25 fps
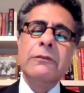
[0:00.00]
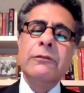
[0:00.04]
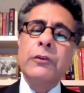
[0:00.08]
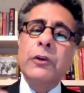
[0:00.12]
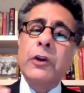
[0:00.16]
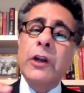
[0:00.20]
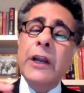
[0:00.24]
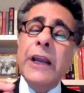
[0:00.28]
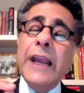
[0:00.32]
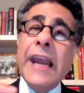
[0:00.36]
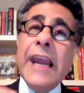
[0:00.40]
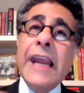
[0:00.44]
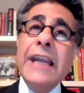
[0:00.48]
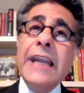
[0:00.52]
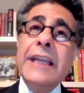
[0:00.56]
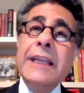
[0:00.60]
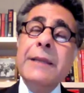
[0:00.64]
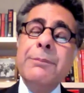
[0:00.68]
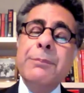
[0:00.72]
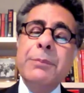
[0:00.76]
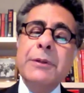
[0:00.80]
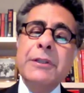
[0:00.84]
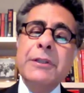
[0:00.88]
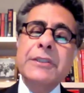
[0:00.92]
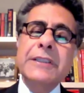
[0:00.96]
For
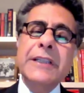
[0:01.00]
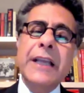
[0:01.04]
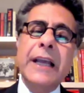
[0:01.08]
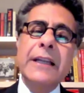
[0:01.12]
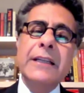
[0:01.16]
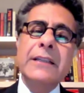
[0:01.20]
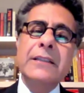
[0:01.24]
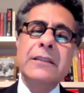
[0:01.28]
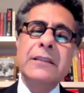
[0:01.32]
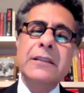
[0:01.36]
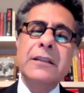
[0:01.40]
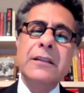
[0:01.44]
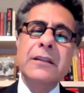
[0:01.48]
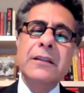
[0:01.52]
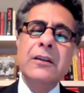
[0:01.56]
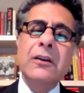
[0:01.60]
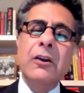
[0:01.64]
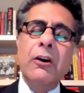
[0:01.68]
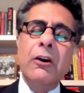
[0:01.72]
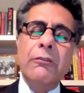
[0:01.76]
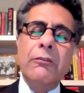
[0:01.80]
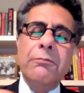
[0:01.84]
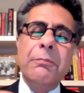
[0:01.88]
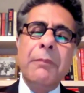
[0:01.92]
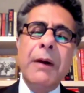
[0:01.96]
80%
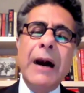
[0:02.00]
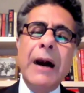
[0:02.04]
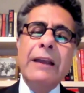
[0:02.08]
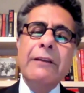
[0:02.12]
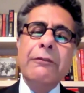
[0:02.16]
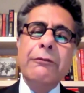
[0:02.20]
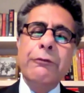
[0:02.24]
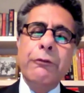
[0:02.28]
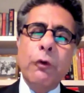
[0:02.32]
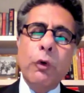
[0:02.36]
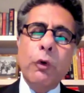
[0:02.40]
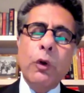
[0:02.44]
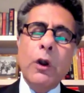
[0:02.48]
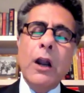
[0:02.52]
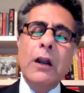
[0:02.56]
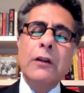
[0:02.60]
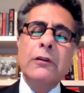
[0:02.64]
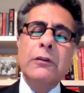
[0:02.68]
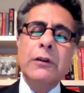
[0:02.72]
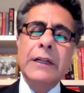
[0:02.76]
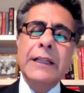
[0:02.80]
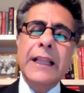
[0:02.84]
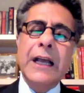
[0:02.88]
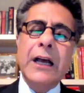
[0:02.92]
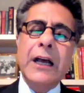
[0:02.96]
of my
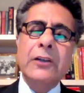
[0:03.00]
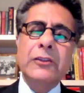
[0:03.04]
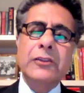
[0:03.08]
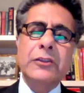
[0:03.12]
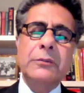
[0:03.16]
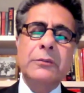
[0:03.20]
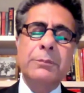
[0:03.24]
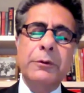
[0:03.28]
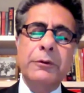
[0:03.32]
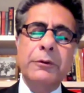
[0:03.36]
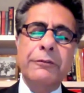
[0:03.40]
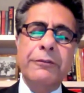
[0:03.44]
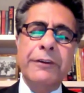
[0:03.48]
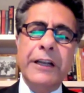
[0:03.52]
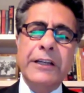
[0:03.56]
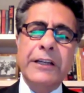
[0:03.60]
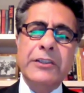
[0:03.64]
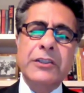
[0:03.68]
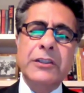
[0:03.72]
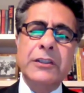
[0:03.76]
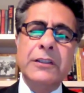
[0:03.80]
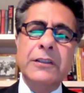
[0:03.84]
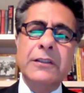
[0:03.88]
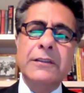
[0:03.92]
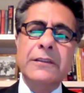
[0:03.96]
400,000
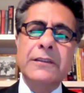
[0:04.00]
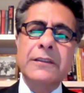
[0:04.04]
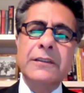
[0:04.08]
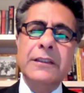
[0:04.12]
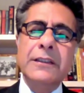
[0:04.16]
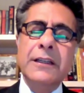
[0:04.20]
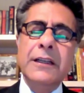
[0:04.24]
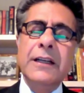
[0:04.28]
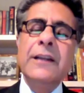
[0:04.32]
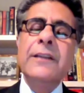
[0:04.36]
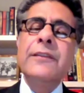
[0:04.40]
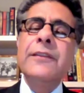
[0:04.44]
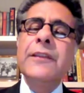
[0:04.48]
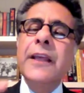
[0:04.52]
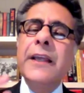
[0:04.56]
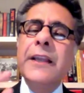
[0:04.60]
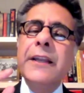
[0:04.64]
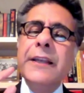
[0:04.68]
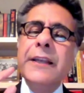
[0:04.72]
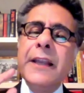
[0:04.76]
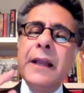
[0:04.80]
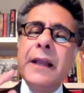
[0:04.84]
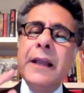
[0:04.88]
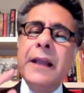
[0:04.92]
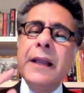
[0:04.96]
professionals, their
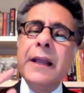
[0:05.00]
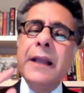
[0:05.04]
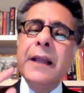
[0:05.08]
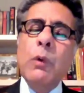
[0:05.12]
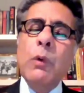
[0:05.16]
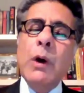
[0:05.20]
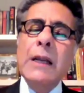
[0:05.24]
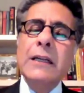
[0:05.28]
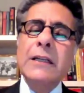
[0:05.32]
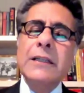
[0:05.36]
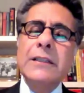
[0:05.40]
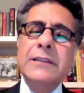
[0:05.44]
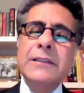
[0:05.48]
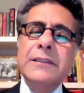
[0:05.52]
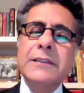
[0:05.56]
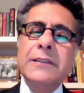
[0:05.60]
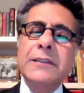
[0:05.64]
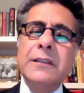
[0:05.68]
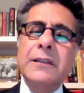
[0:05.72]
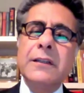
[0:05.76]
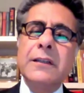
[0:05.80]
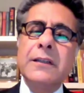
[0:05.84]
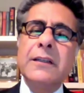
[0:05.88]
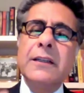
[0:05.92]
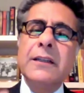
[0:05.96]
number one
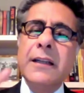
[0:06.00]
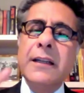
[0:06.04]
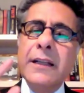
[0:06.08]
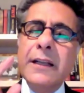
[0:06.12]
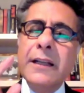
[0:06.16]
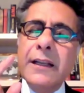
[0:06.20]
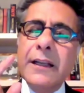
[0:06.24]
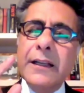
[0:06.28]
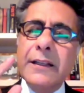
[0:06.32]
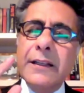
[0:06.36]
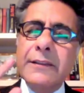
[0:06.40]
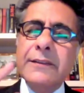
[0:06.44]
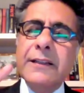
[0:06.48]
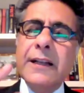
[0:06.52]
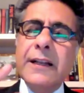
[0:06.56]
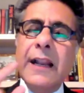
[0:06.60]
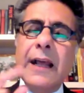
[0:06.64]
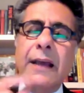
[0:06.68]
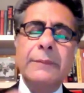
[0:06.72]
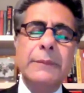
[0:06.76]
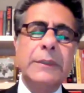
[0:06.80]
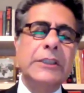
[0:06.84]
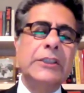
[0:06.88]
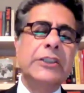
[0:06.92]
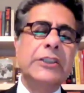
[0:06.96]
concern is
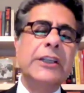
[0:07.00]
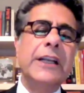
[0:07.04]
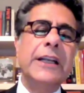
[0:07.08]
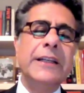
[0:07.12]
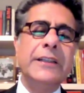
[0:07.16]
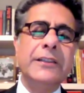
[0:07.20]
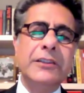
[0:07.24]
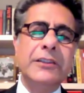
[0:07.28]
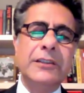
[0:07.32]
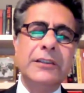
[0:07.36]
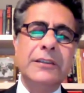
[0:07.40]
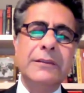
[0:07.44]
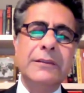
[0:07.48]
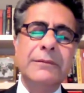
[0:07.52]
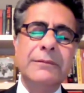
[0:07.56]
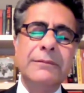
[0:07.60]
climate change.